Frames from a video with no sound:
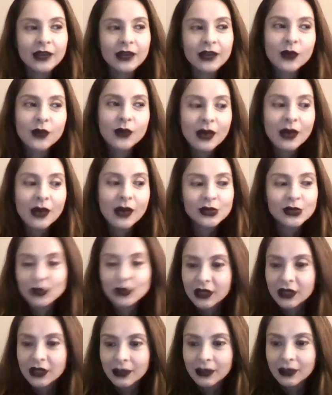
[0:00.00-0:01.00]
well, I was
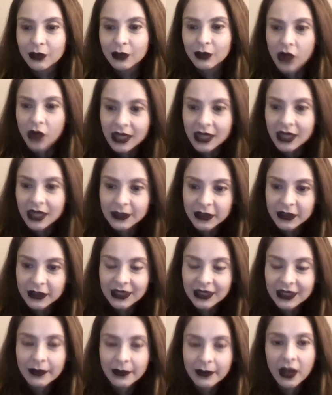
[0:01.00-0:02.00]
really impressed because
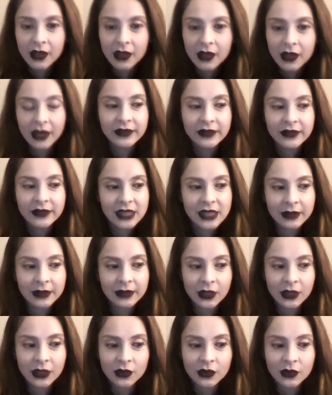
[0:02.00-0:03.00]
they bought, like, every time
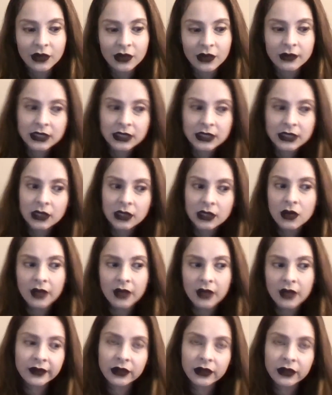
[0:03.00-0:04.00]
they'd order, I was like, oh, I'll
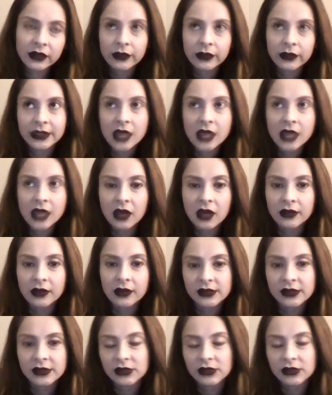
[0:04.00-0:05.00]
have like 3
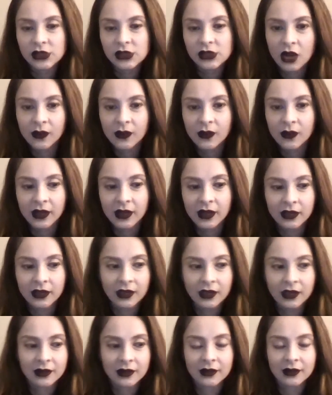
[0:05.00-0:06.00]
tacos to start with,
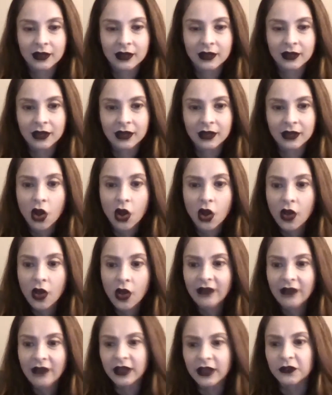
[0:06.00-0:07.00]
and they'd all
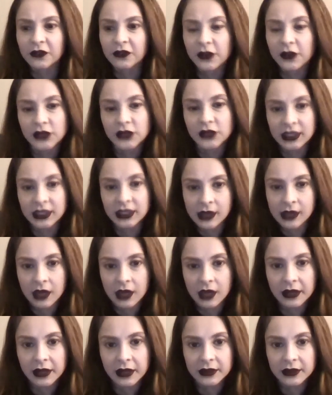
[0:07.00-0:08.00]
have like 15 tacos.
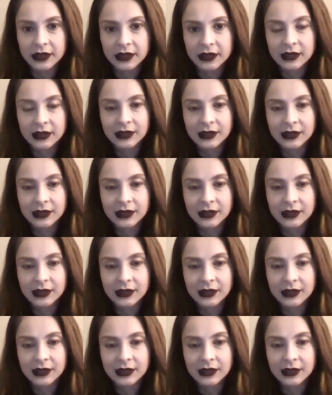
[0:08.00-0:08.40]
I